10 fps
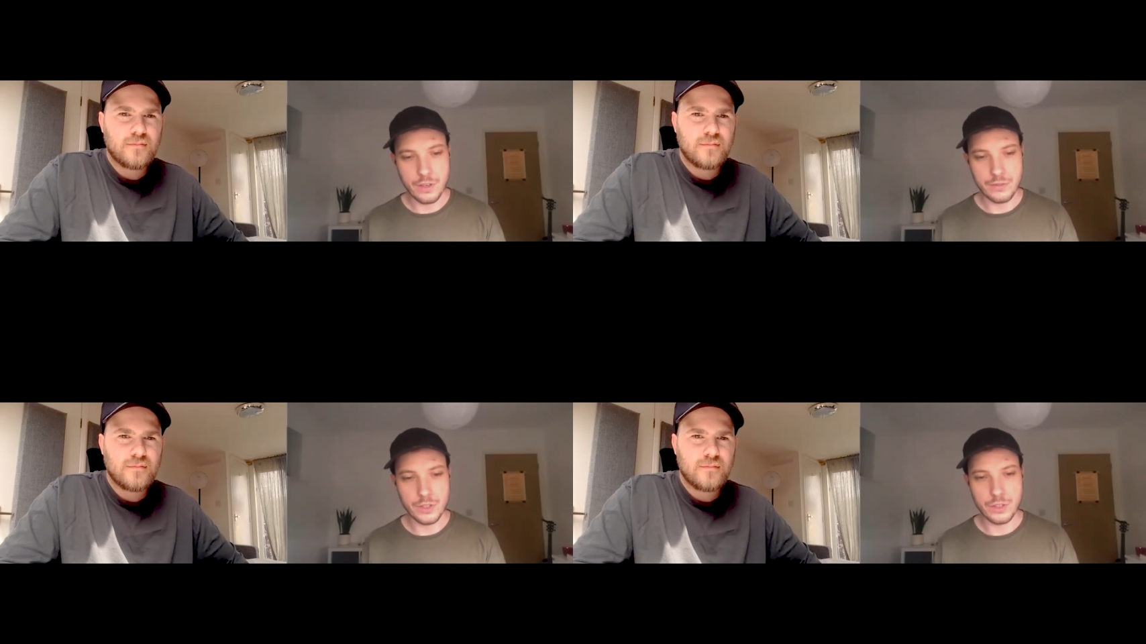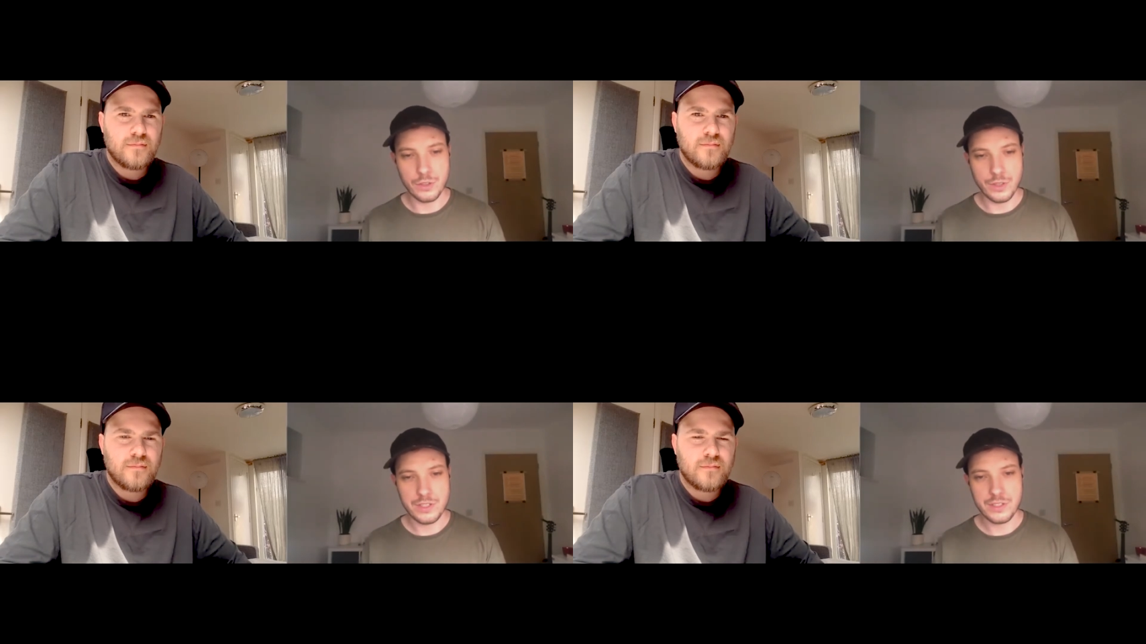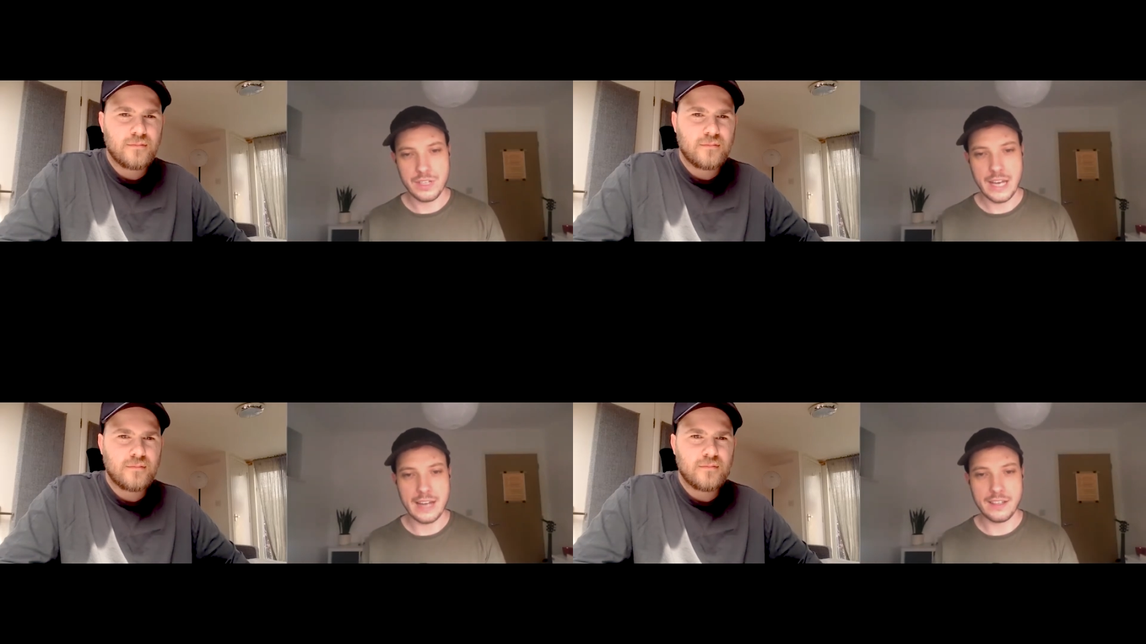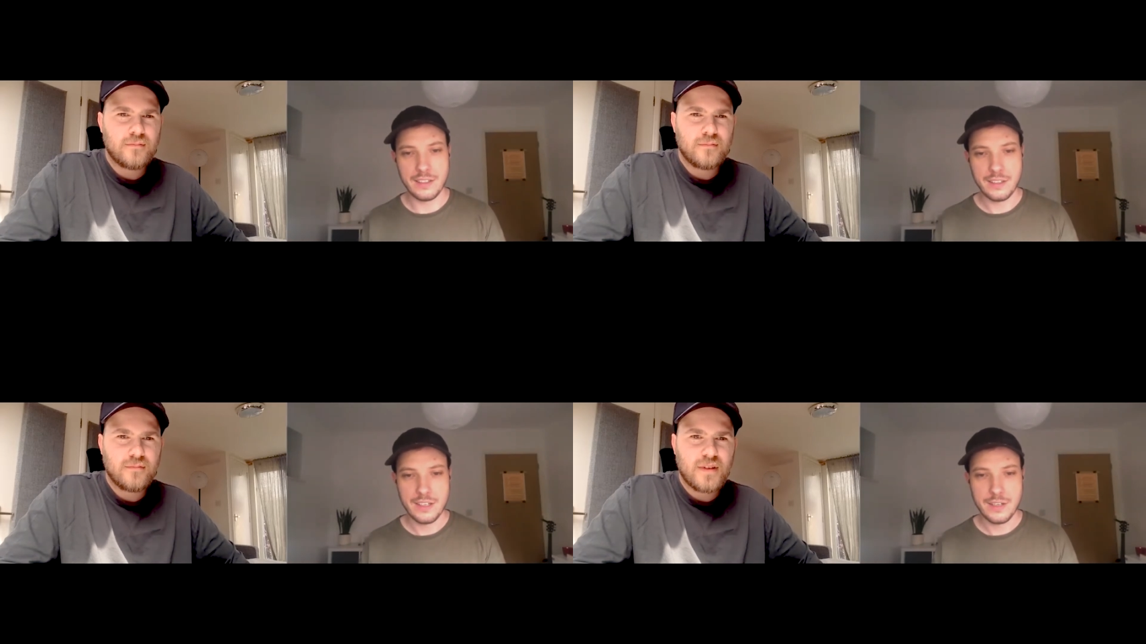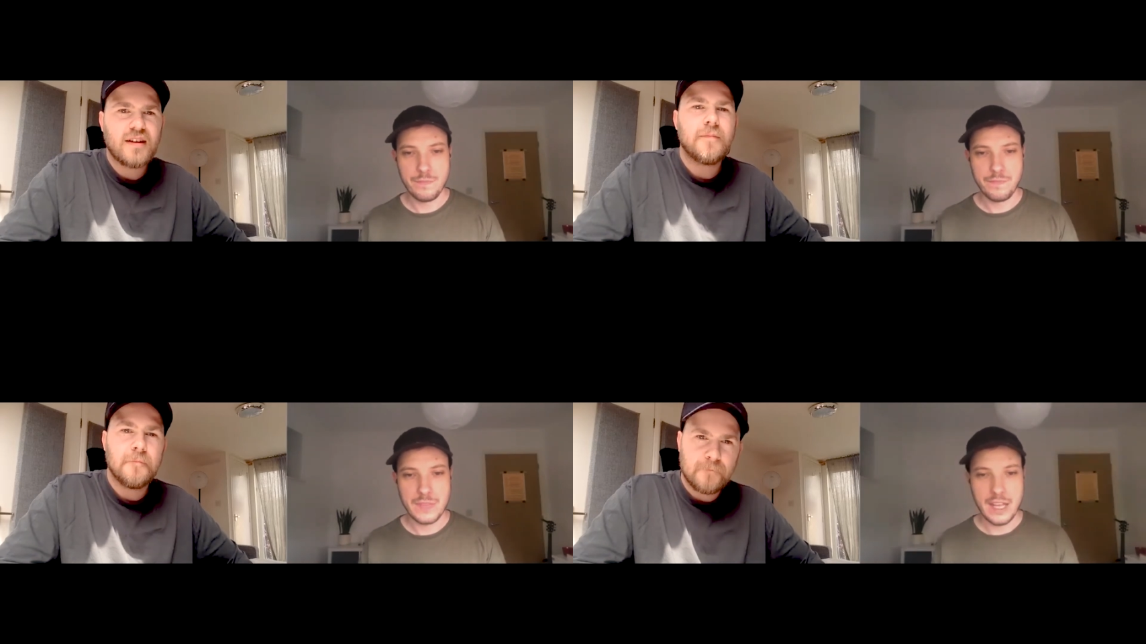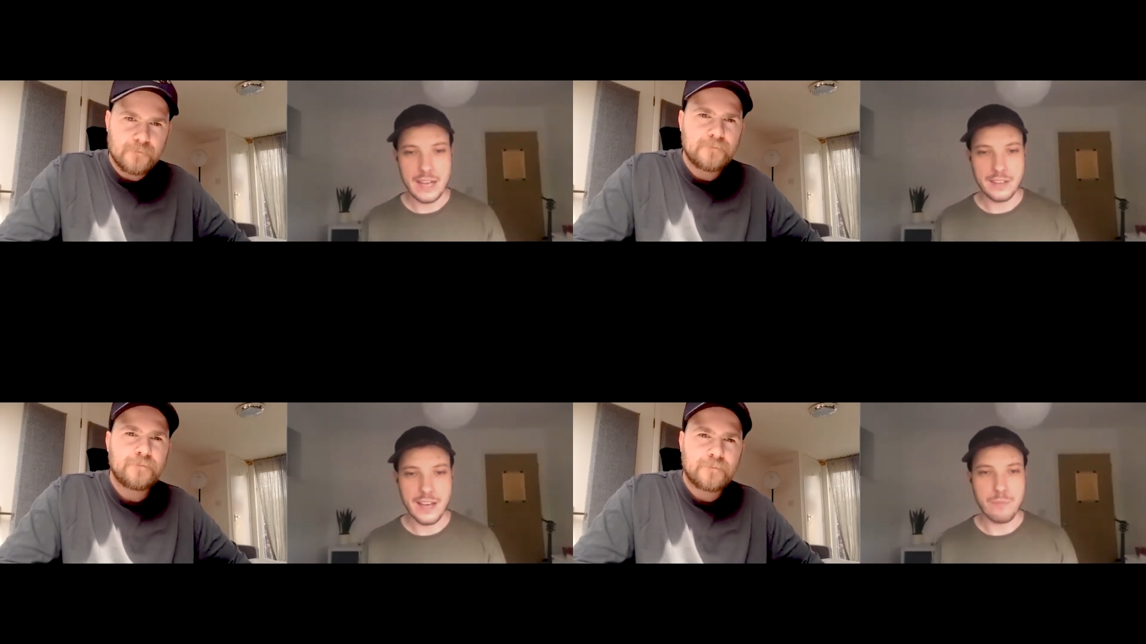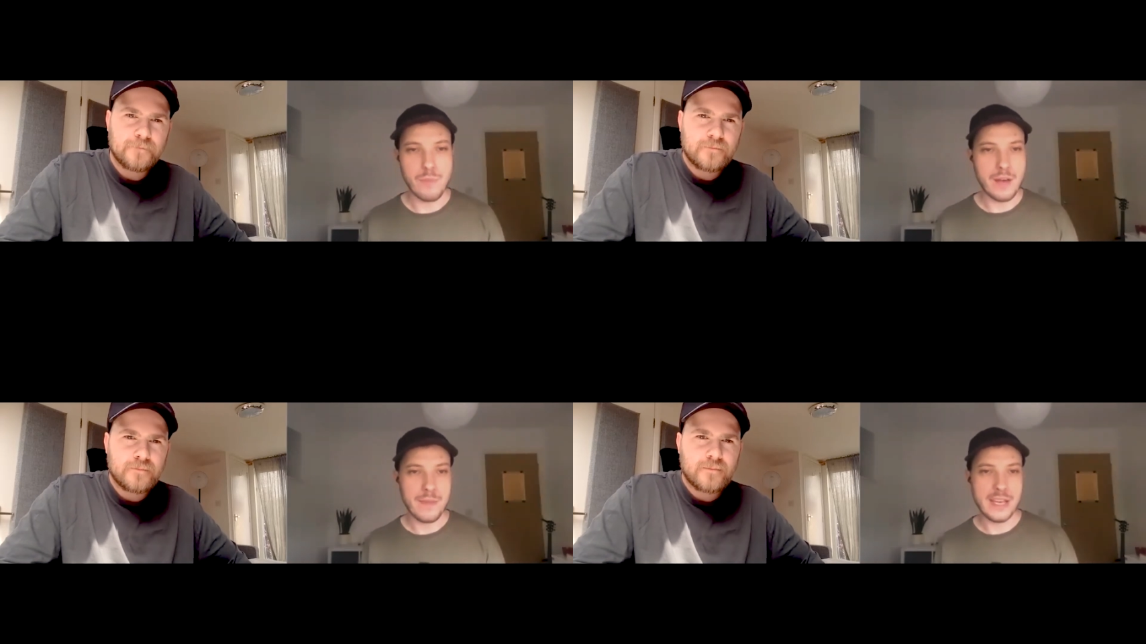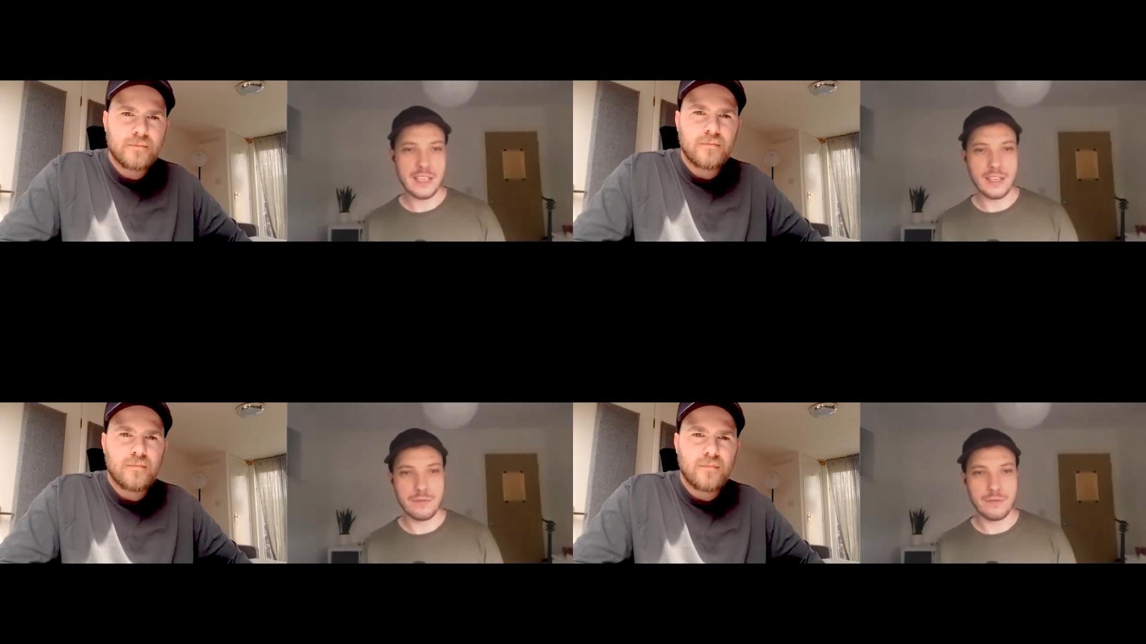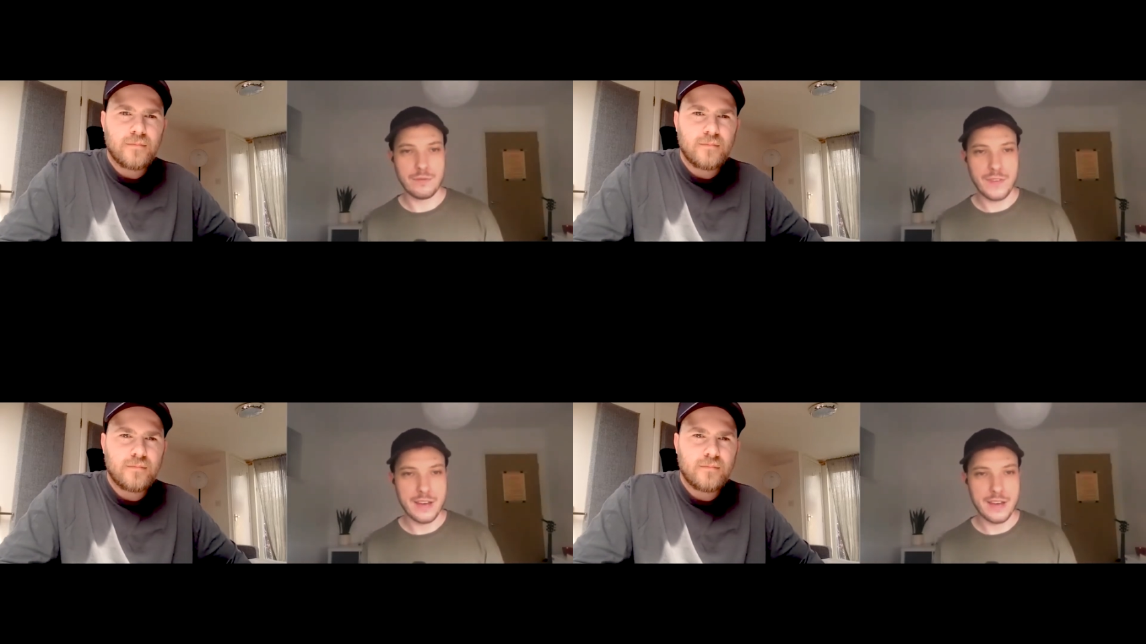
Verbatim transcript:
Speaker 1: of the chorus and and that might make it that